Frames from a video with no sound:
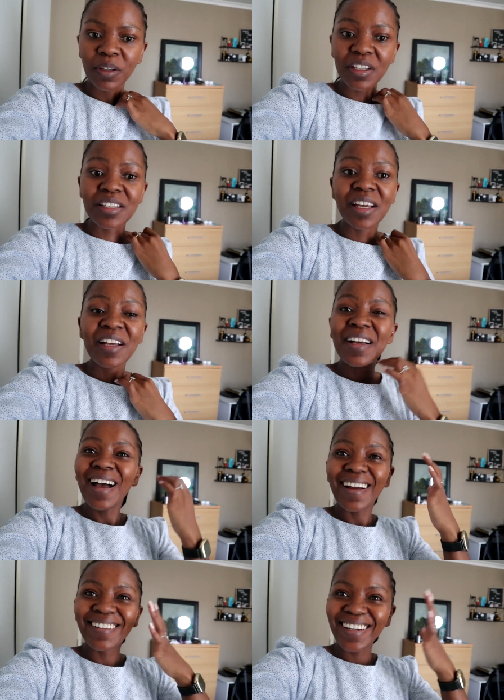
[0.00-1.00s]
because
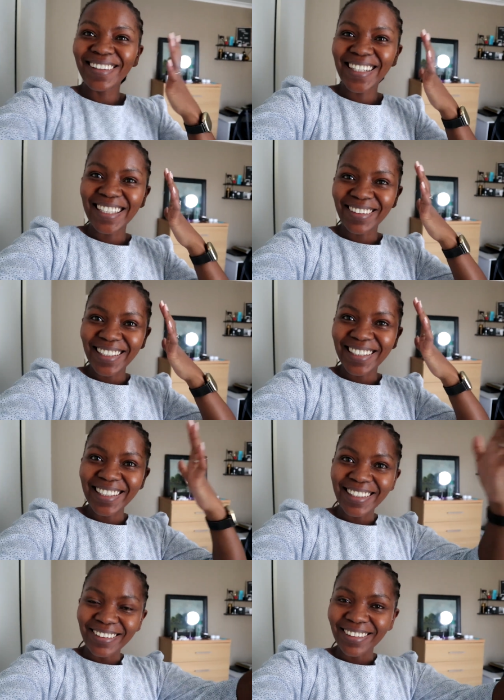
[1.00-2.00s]
I really really really
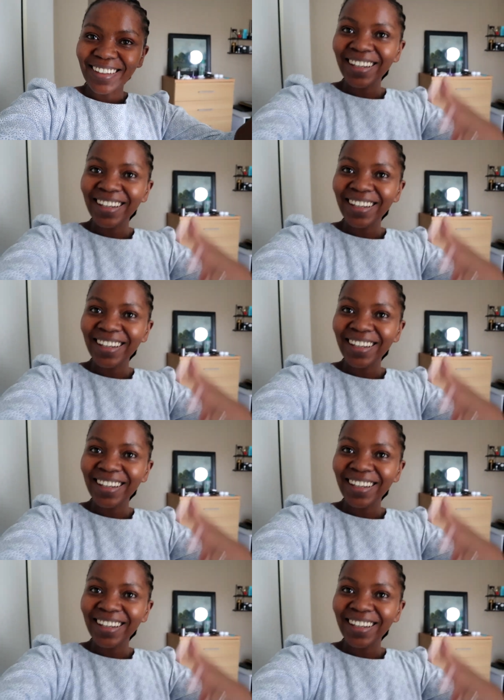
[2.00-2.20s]
need a doek